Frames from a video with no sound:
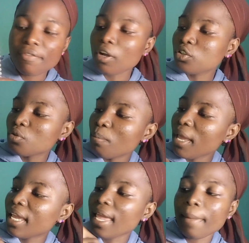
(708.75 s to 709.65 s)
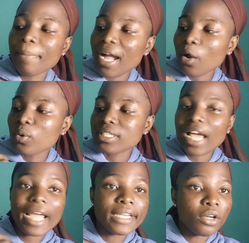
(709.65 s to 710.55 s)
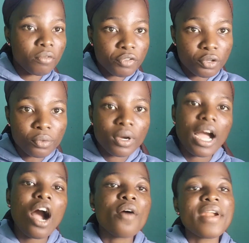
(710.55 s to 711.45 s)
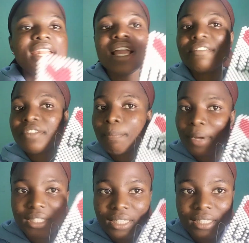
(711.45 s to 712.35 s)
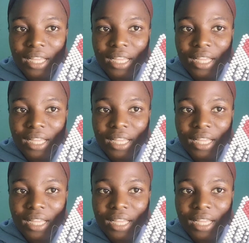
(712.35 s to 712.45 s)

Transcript: if I want to make a bag with I love you, I already have the pattern.